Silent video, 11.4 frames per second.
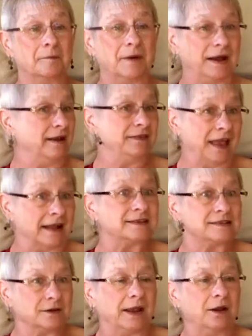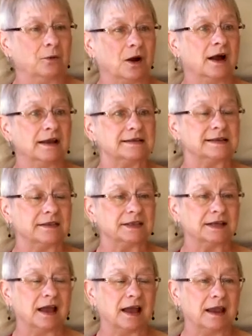but that's the way it was at the
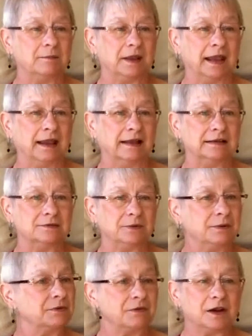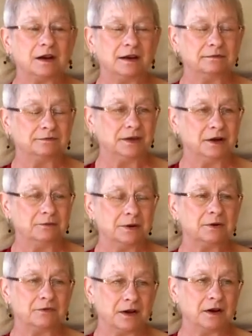time. And we were very
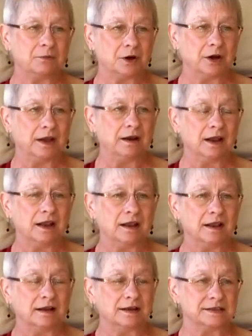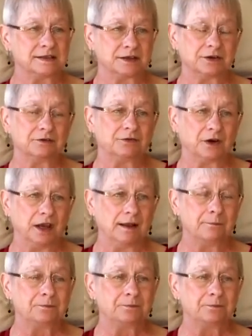worried and concerned for him.